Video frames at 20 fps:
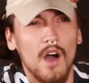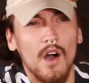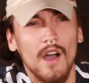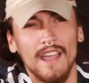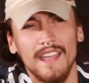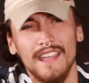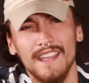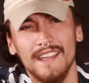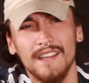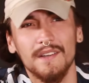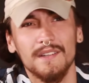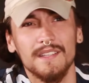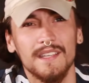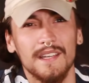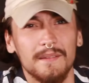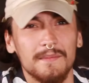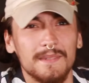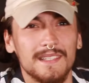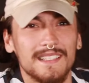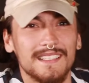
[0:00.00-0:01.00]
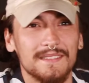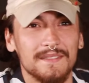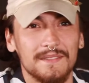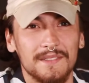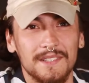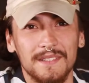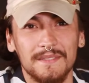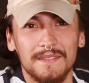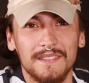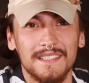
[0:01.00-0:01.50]
Oh, hell yeah, I'm going to get
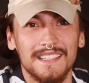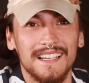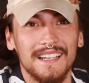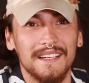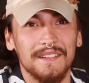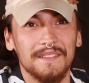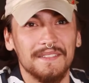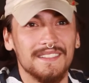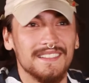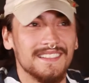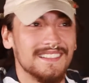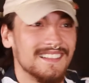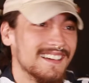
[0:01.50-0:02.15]
some dream collabs.